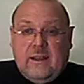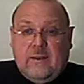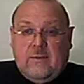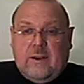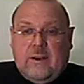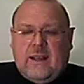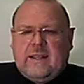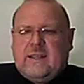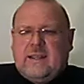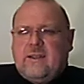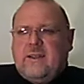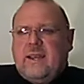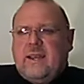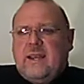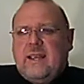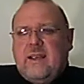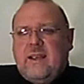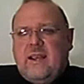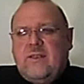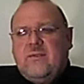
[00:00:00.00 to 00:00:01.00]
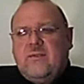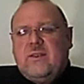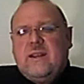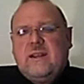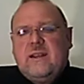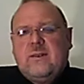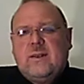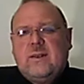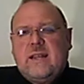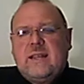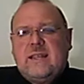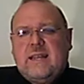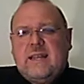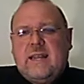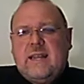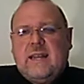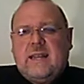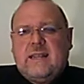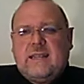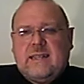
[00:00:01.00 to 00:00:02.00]
In fact, I think even isn't
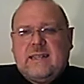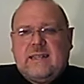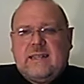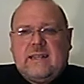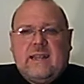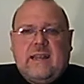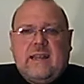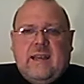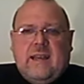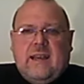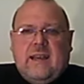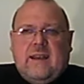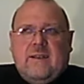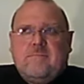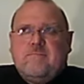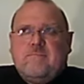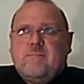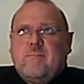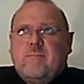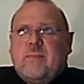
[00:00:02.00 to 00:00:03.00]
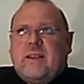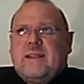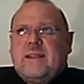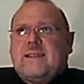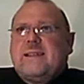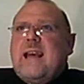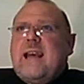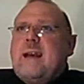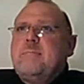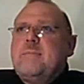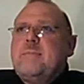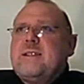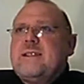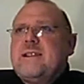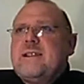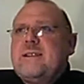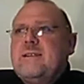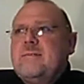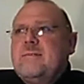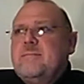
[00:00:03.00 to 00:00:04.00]
it? It's
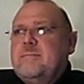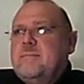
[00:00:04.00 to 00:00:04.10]
Samson